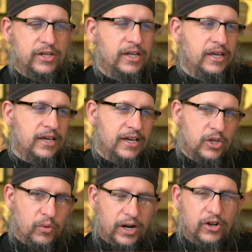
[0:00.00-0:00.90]
and you
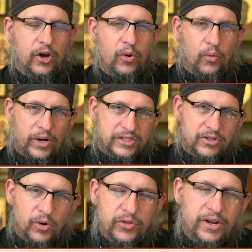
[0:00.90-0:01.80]
want to know what's the
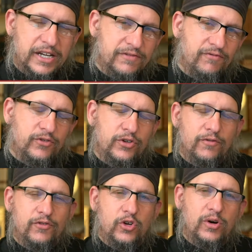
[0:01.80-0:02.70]
Orthodox
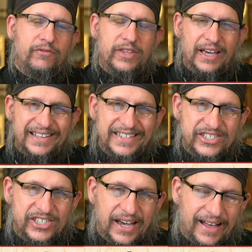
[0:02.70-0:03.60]
view of the
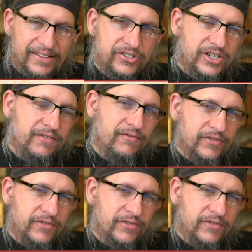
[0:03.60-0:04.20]
ecclesiology of